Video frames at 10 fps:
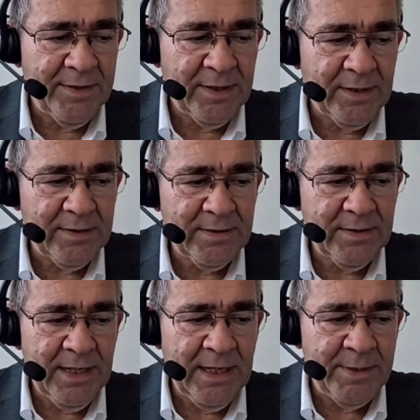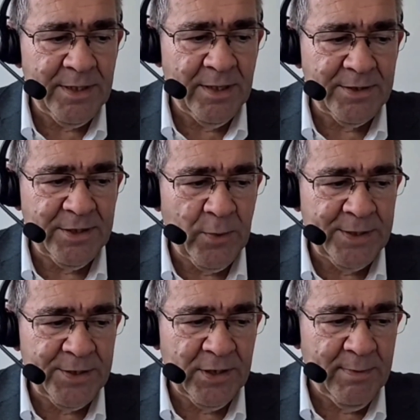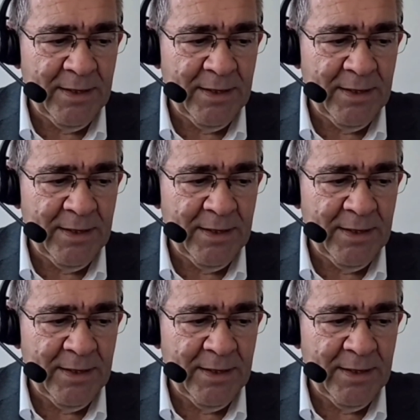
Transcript: I think Amy's asked the question